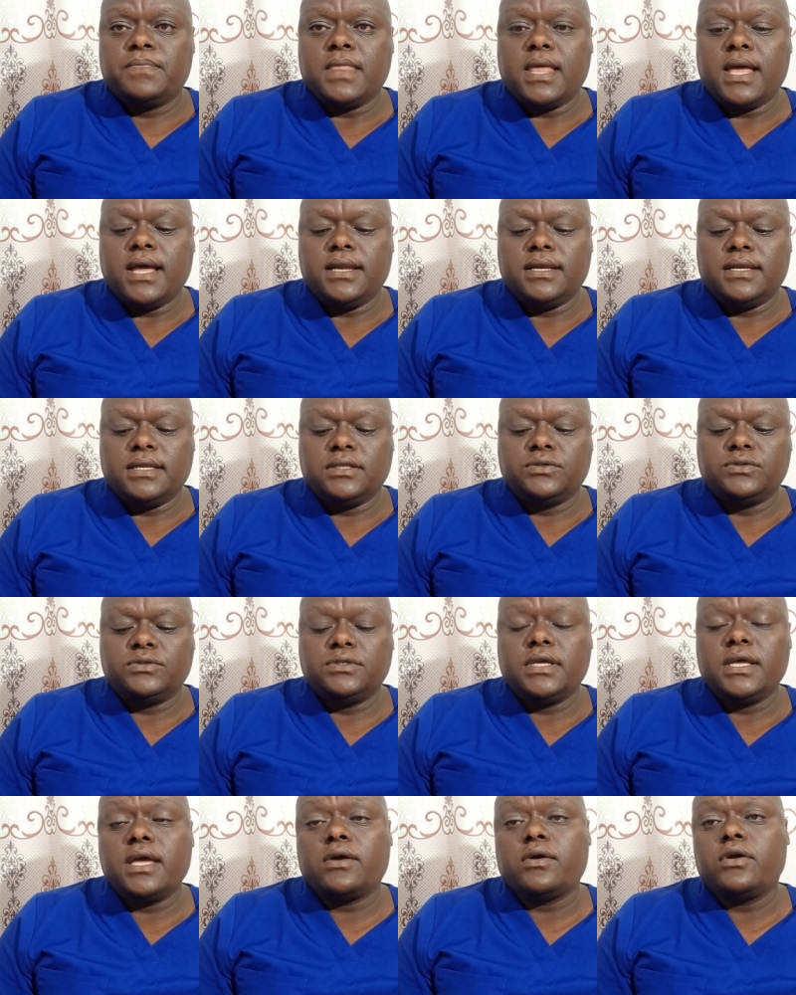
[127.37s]
And uh,
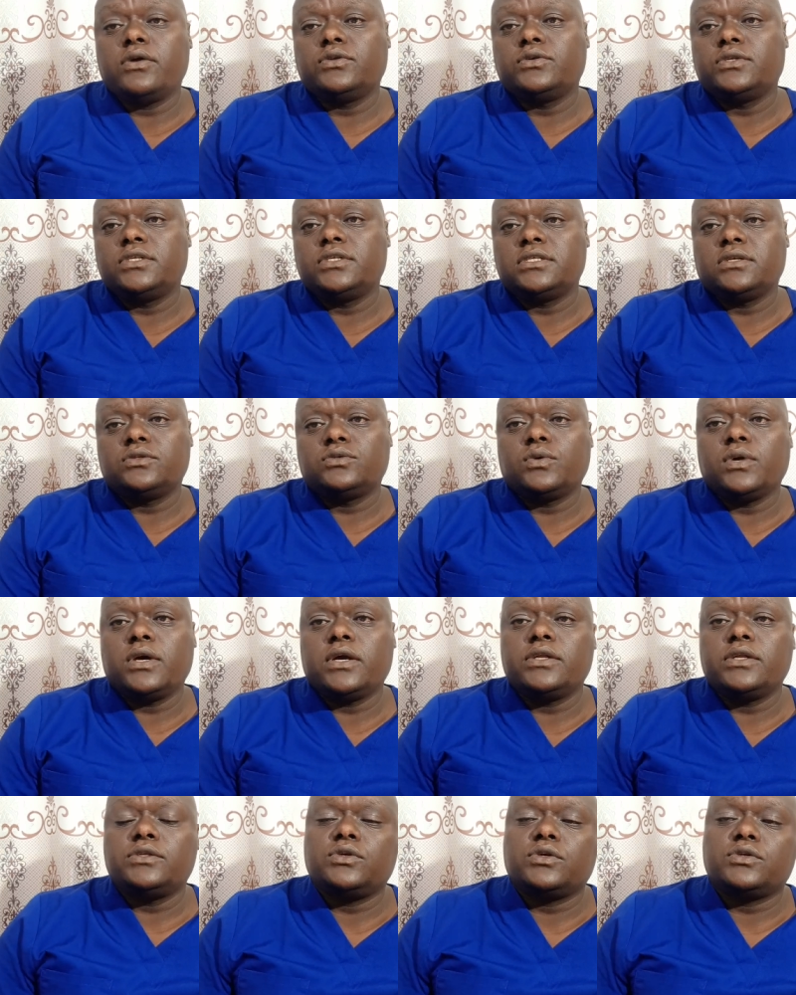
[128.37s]
today I'm going to, to,
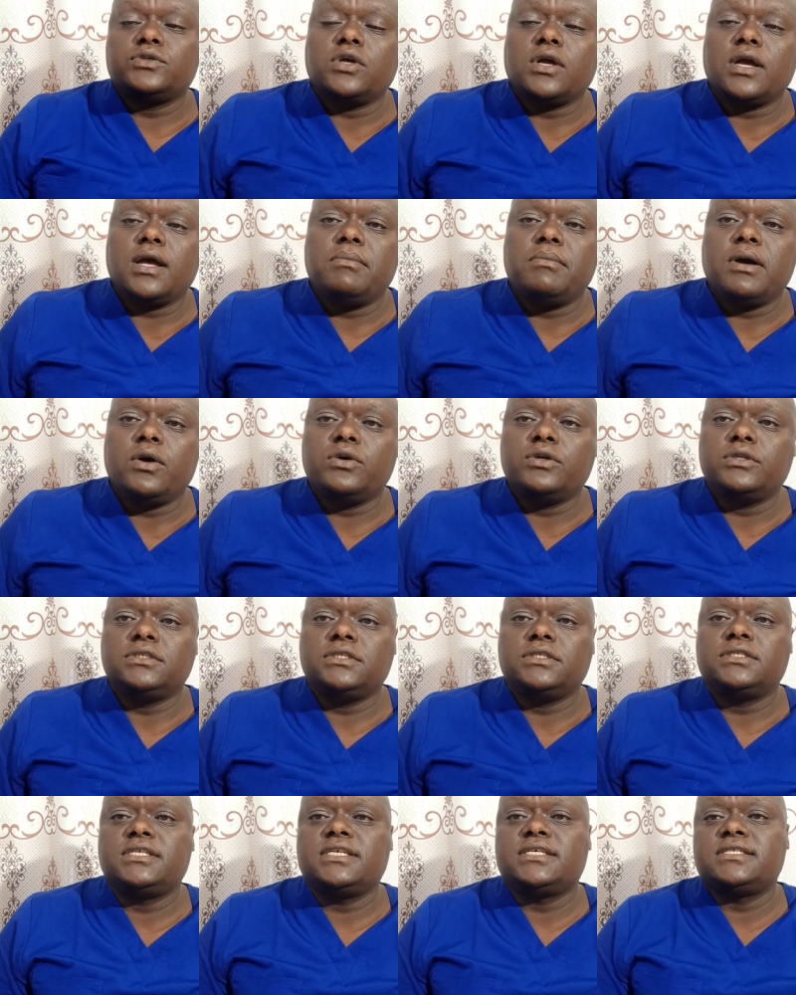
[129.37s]
uh, to, talk about
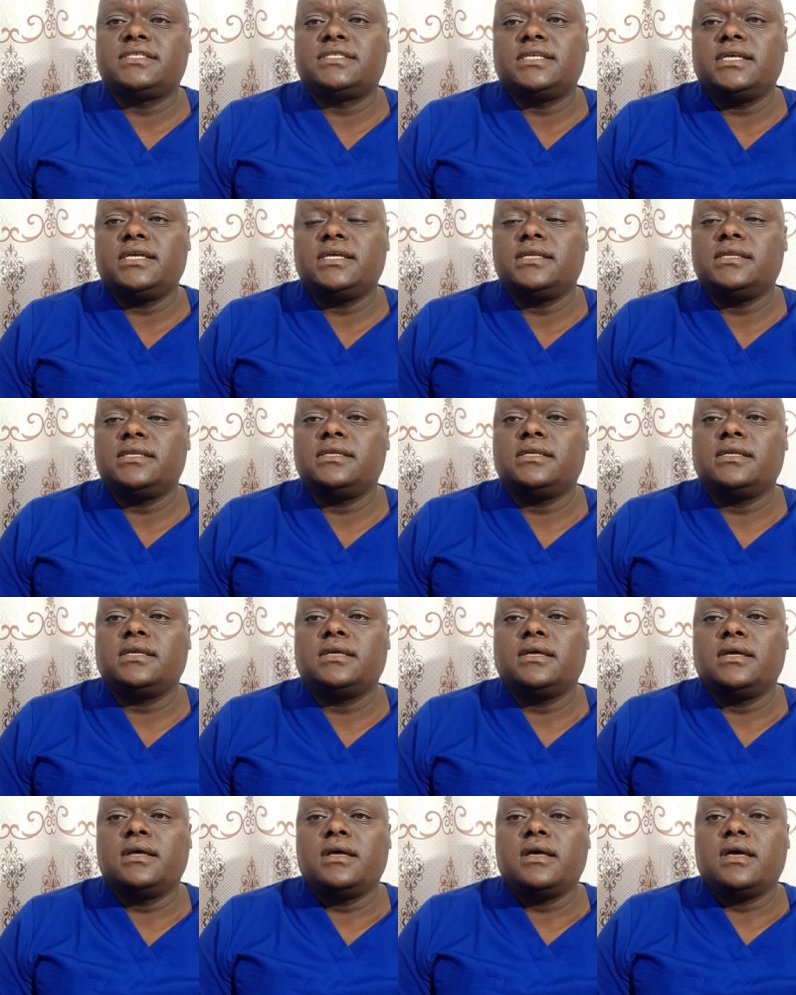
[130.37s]
16
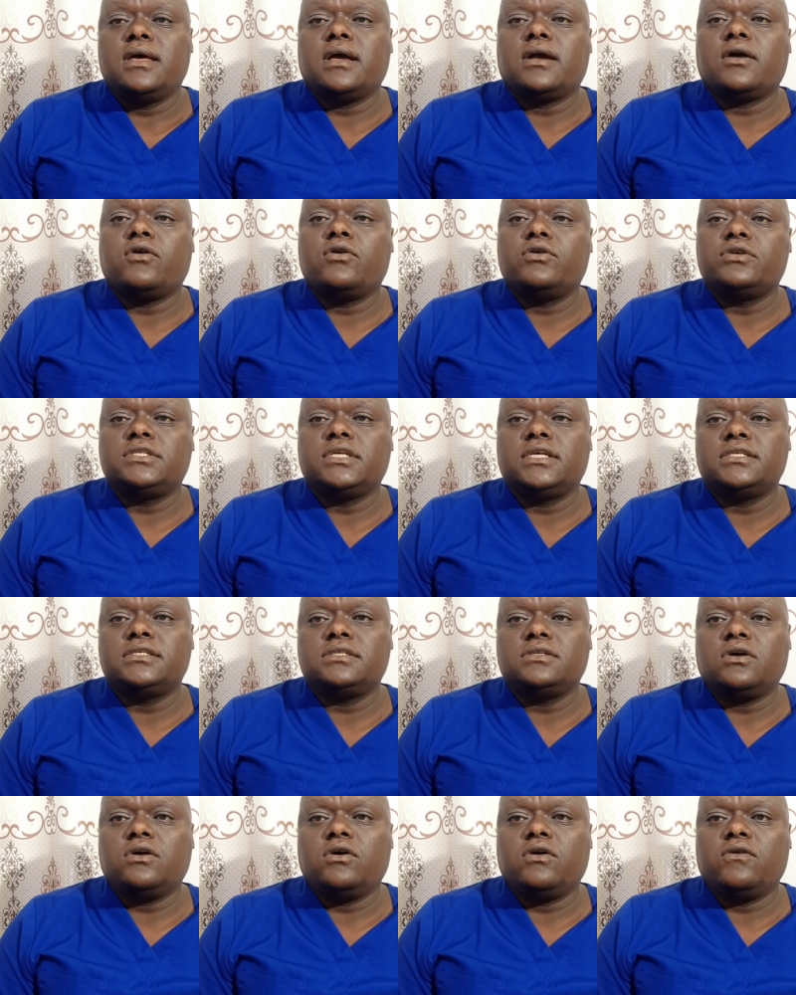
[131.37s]
uh,
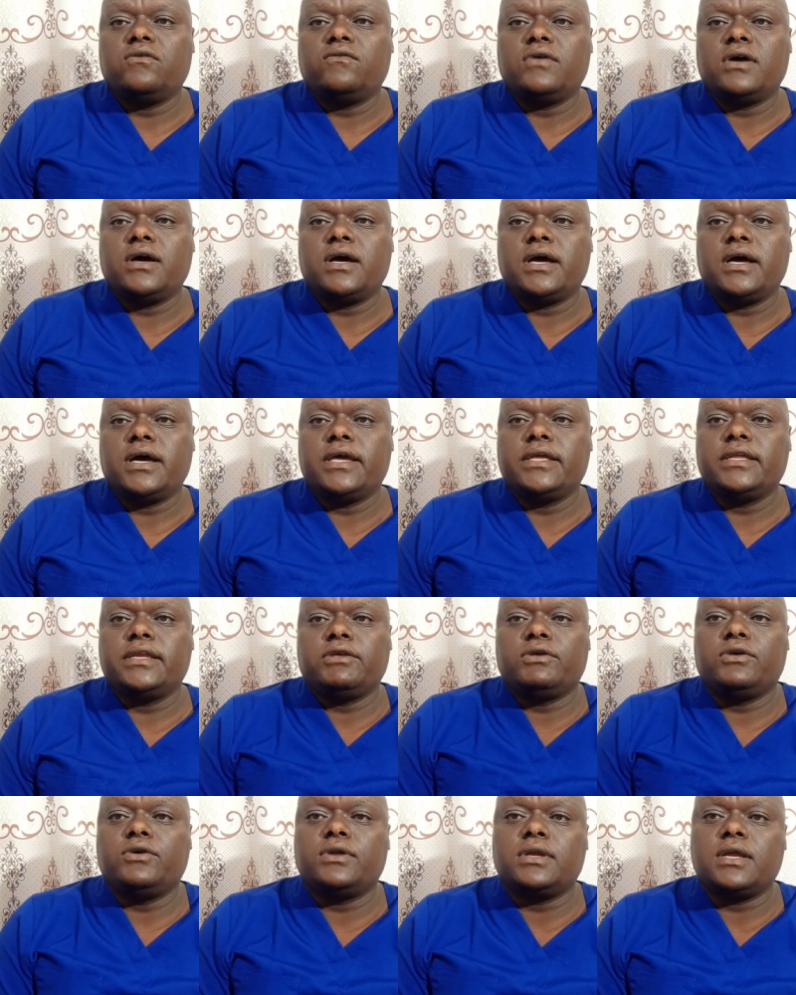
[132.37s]
causes of uh,
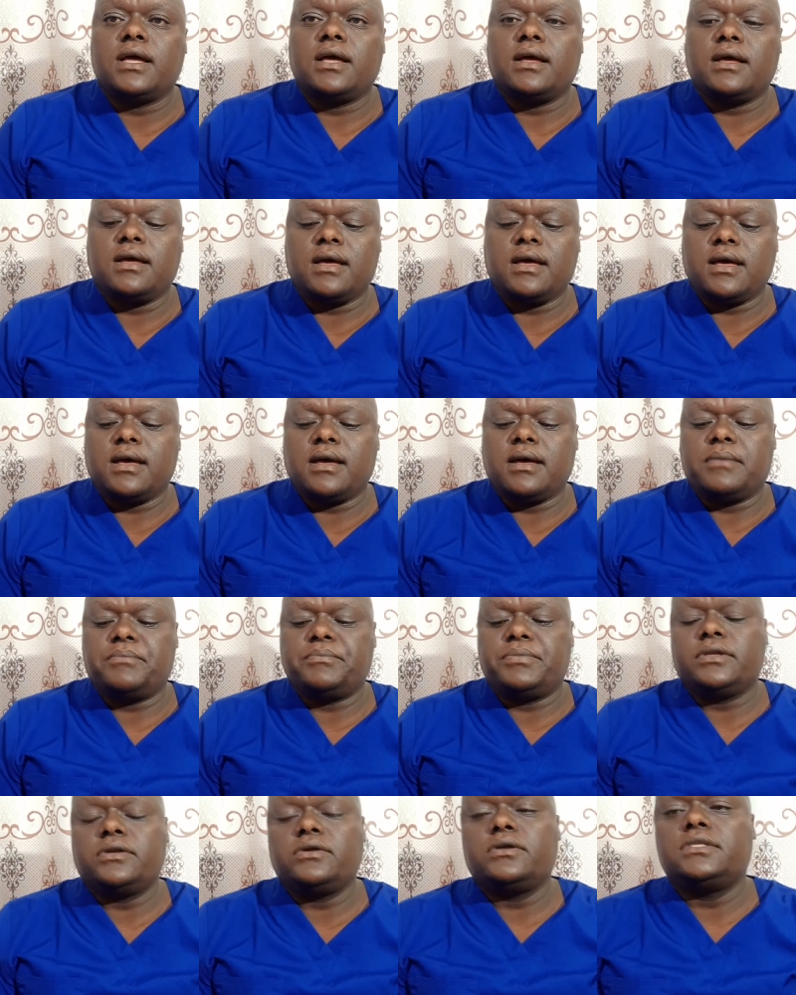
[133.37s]
irregular
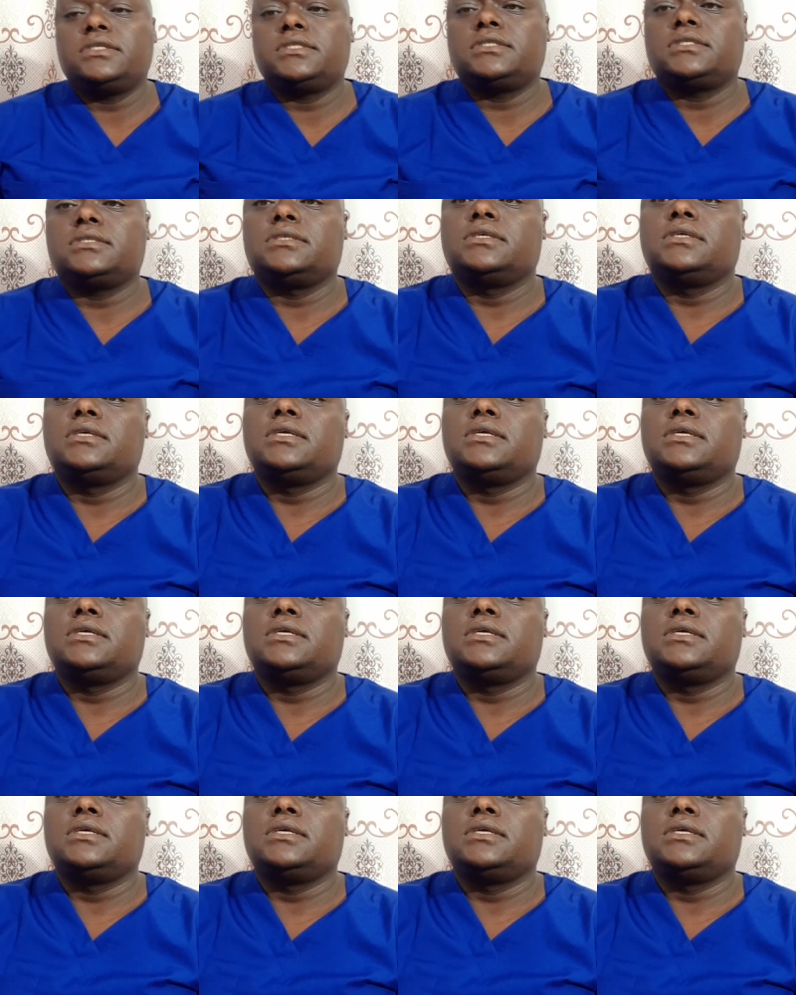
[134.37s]
periods.